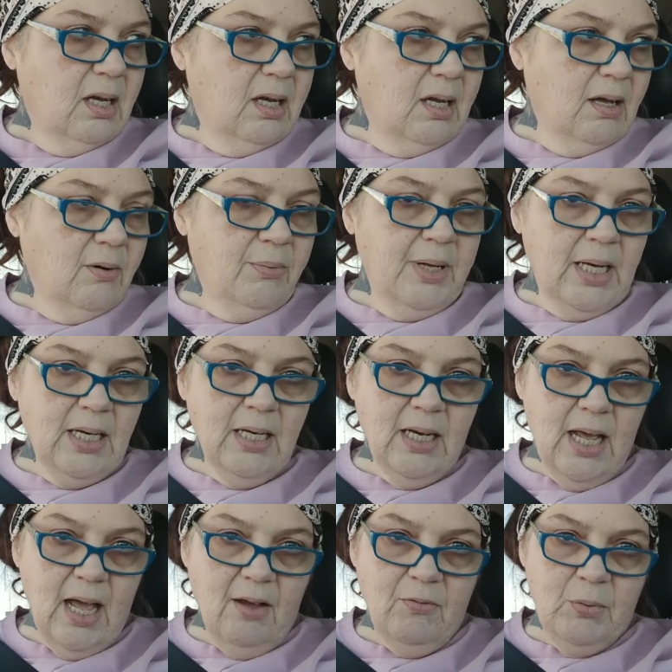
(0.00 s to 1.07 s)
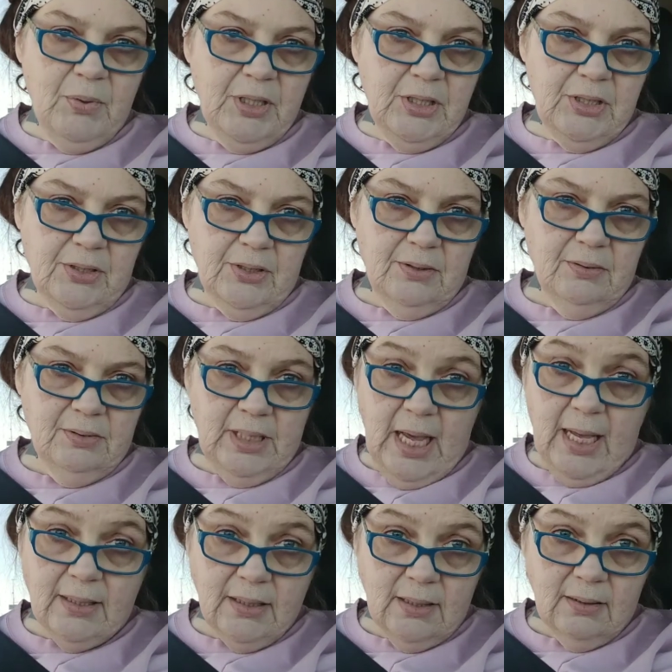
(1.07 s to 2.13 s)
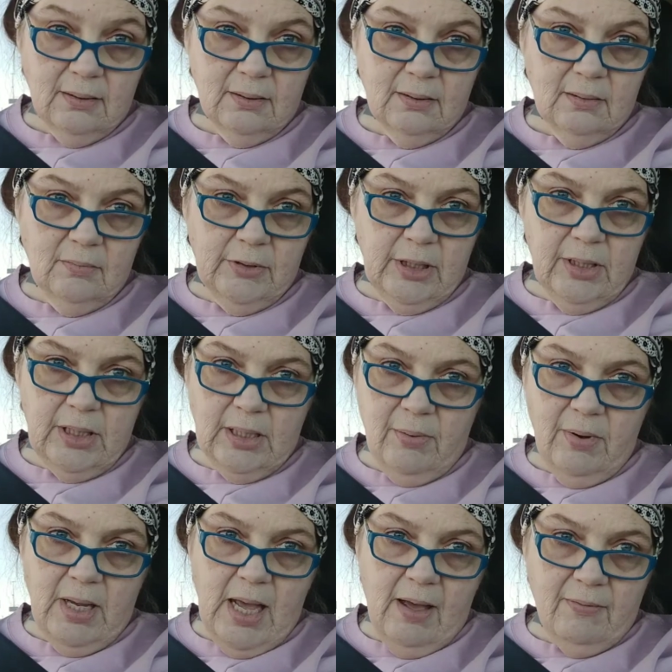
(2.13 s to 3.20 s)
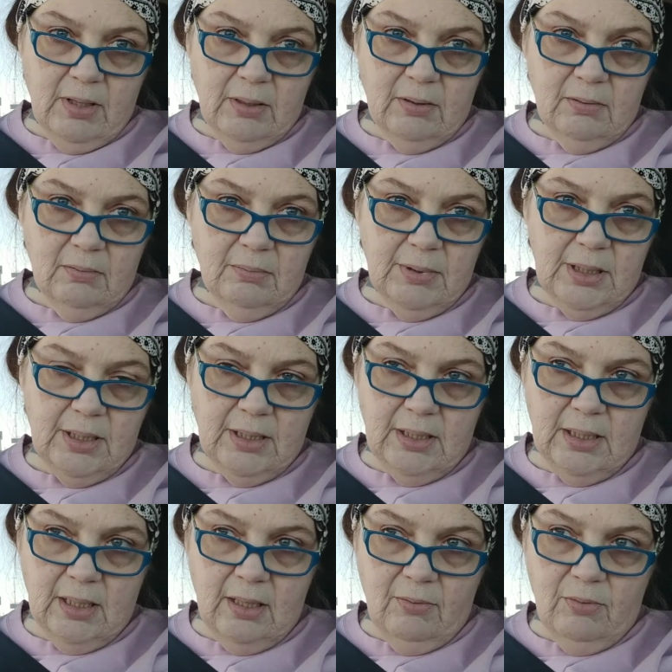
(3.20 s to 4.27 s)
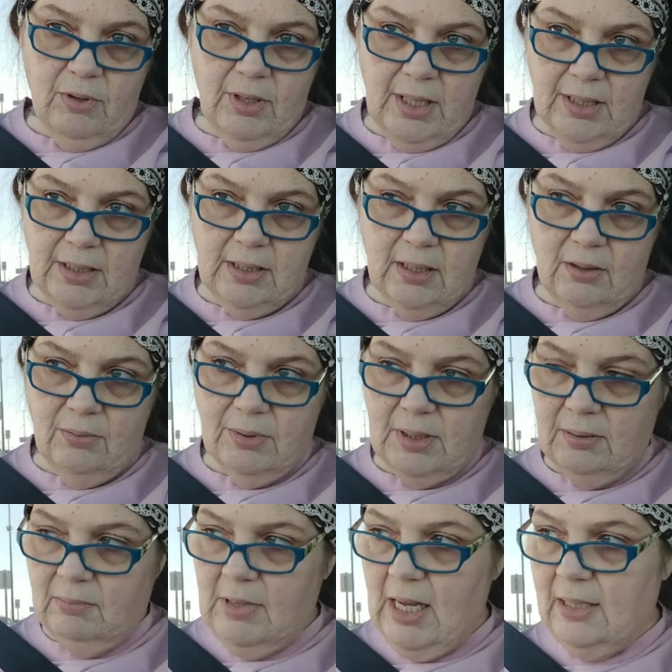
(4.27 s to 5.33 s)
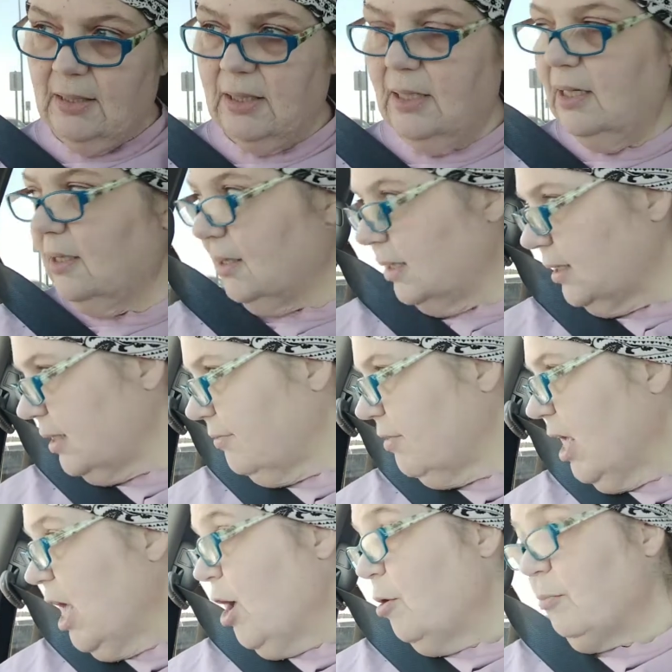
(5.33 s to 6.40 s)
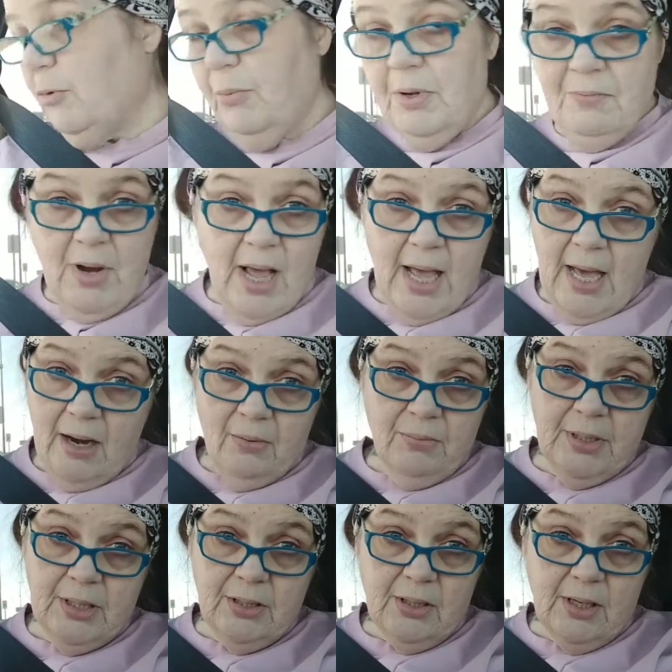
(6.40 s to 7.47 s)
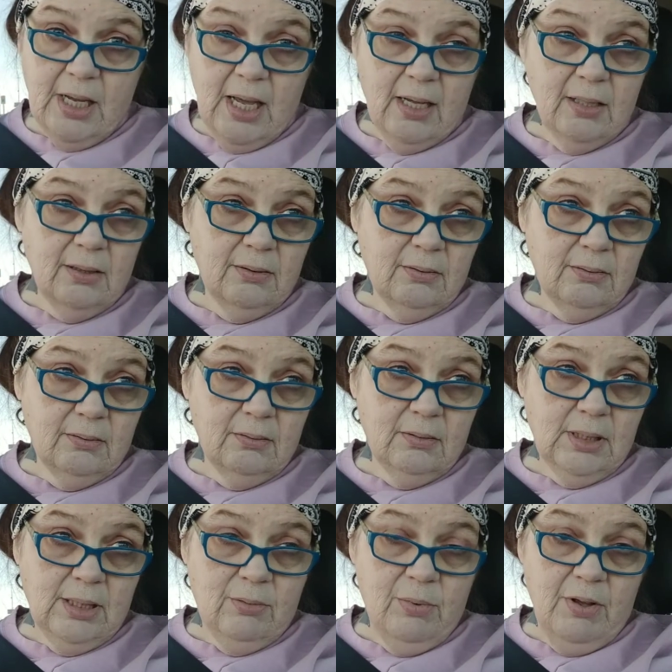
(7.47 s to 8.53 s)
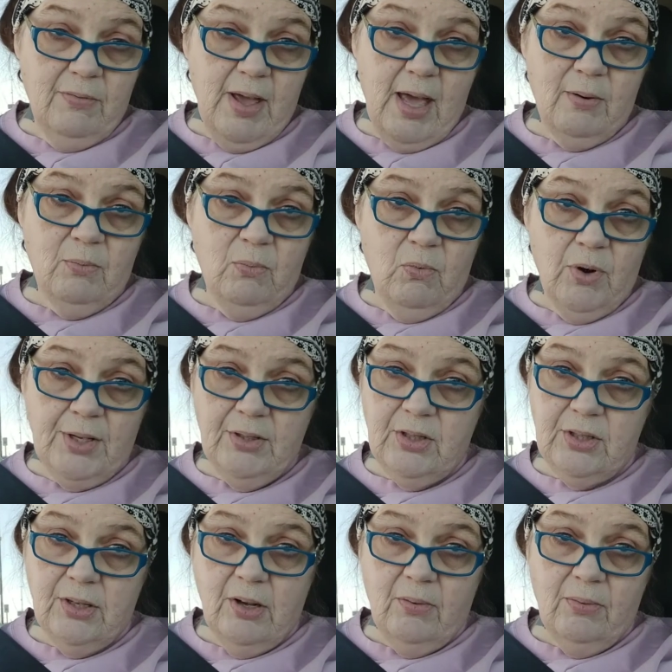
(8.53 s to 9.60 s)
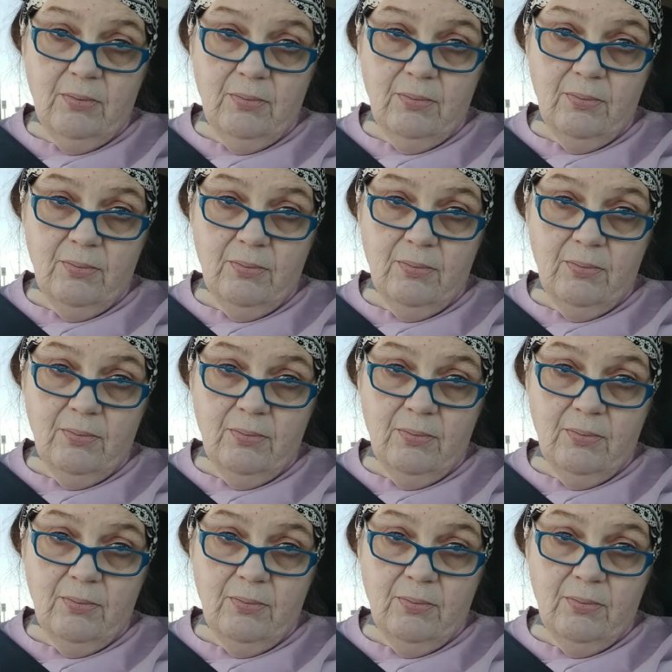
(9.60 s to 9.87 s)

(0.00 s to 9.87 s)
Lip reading: No, we didn't have a winter yet. I'm going to say we haven't, because then we'll get stuck with some nasty, ugly stuff. But we've not had a winter yet. We've had one snow.